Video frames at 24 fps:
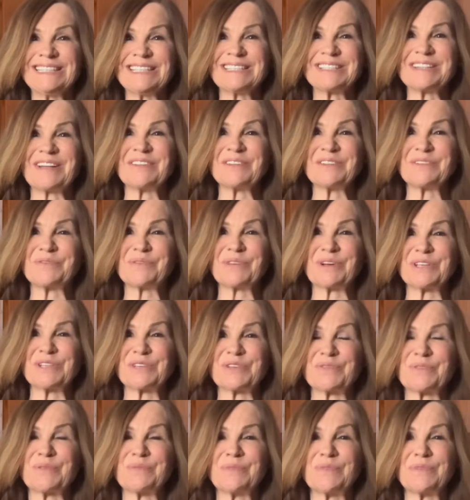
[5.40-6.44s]
is Dawn Fraser
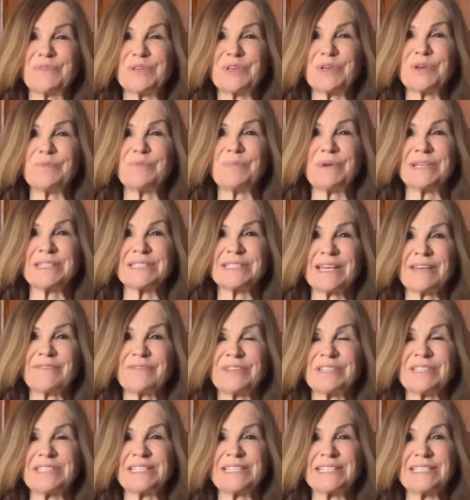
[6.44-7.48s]
from Living Your Best Life
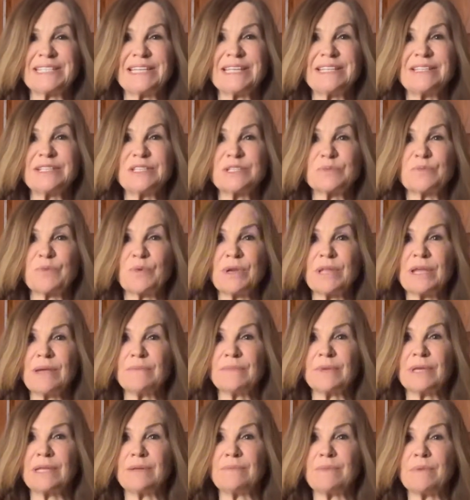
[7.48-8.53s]
at 60, and this morning I'm
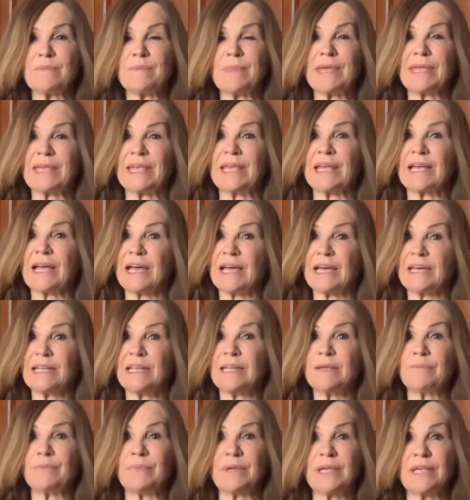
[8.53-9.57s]
going to be making
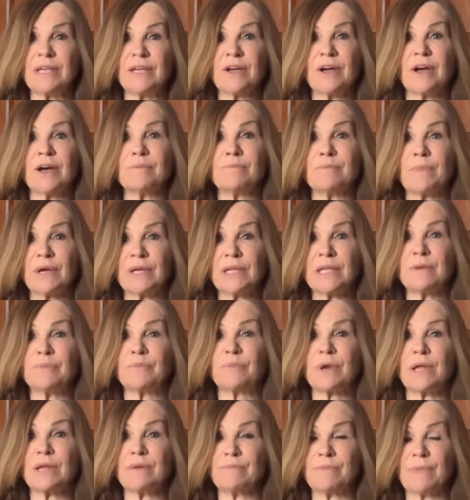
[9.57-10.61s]
honey pecan monkey
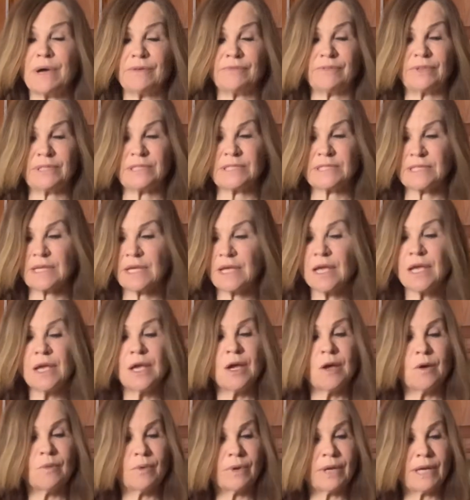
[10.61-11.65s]
bread muffins.
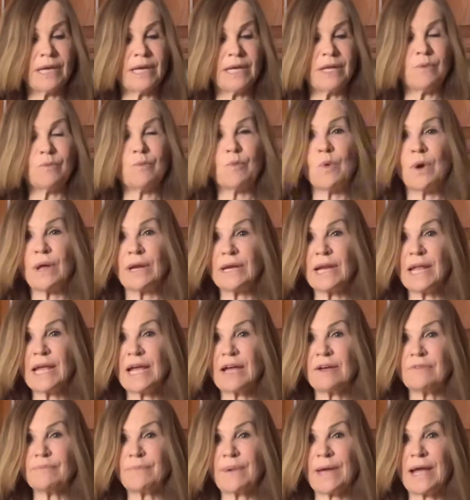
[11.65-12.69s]
We're going to need
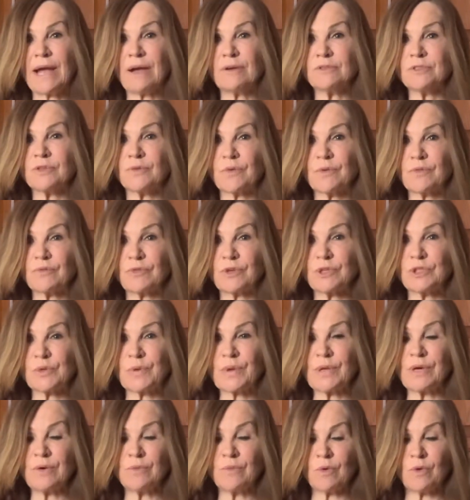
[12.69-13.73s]
1.5 pounds of
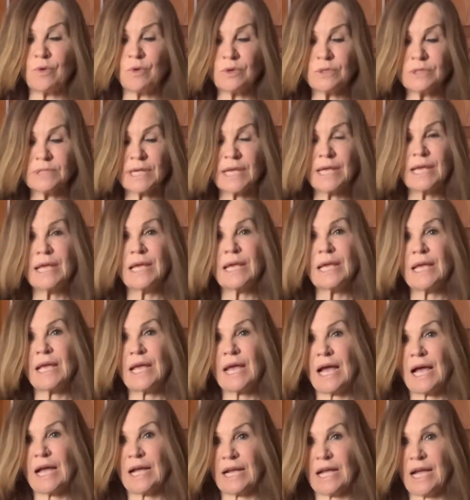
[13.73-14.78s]
refrigerated rolls,
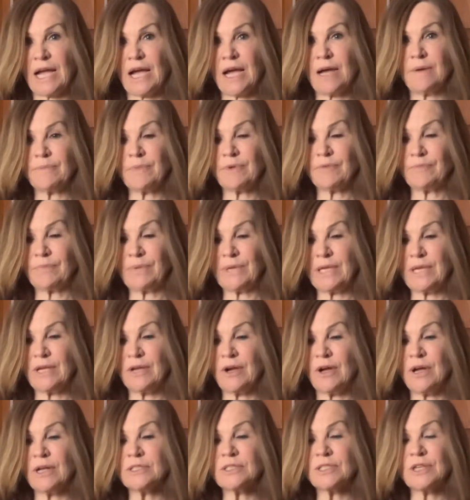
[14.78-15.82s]
a cup of
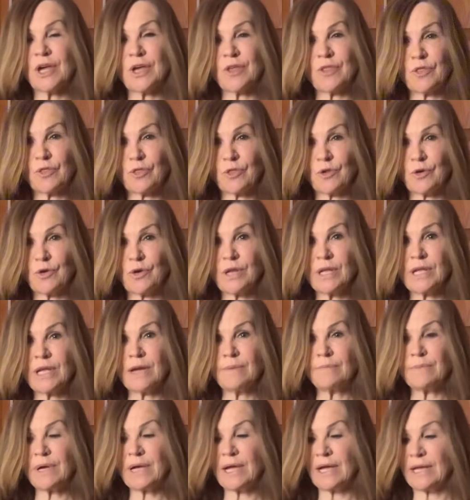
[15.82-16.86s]
pecans, a third a
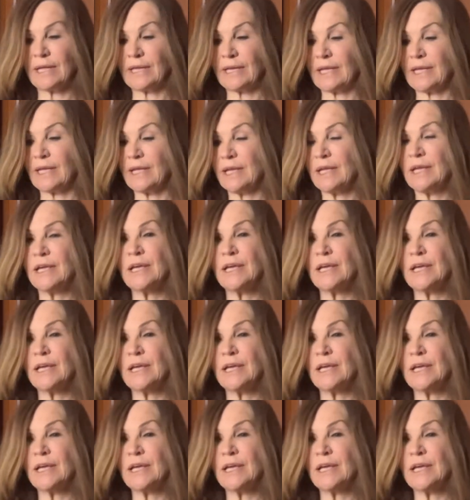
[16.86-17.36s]
cup of honey,